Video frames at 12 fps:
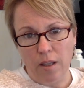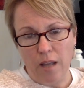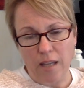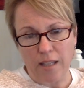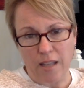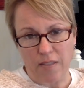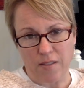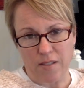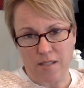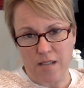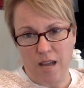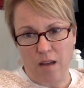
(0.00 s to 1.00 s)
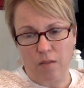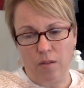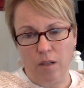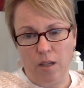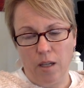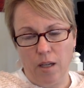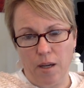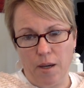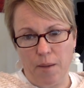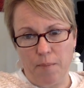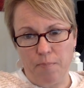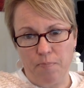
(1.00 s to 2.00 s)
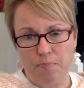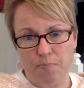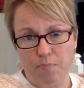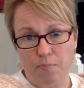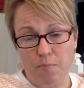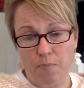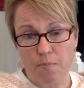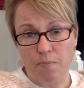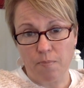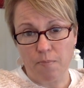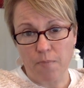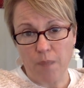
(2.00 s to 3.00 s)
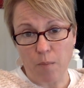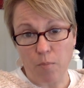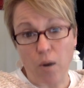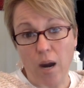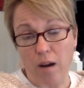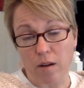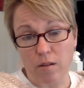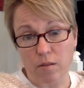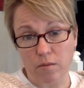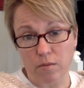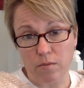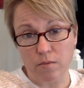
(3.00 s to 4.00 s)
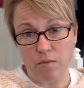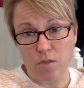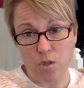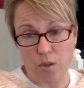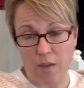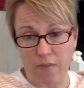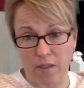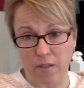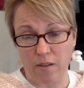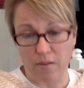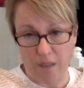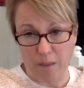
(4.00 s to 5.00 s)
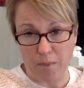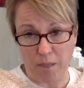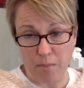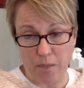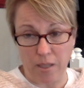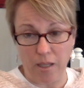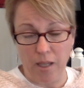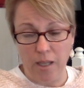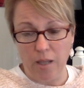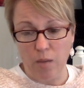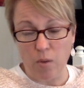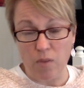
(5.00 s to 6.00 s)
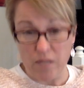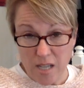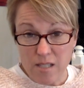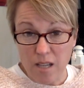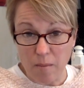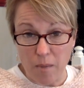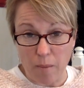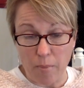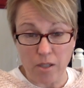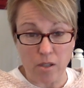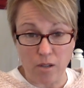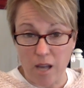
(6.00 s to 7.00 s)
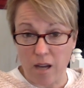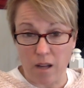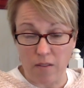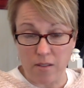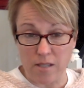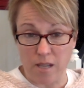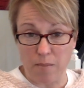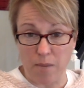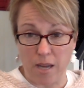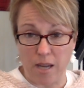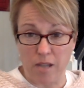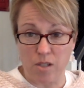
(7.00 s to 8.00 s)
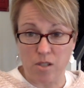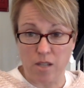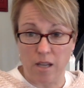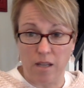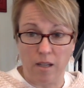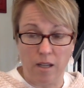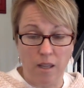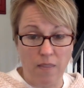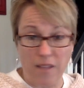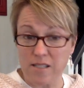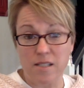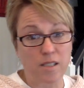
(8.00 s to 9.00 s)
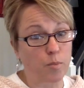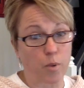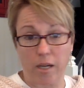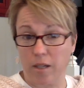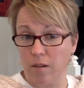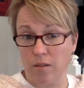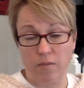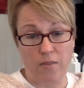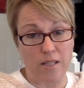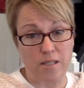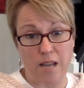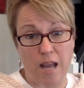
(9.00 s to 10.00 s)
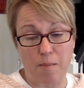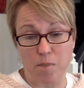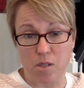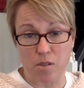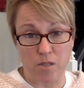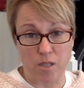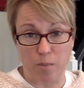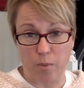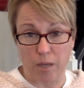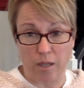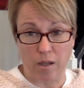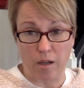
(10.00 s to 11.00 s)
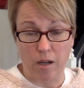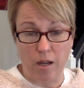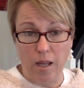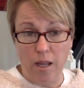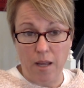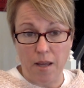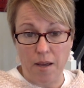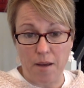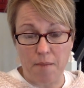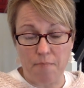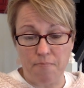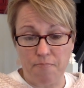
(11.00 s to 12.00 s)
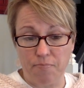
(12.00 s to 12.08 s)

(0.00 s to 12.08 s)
and get this down um, prior to having a family. But if it does come up and you're not on the same page, then that's a deal breaker. That's an absolute deal breaker. Um,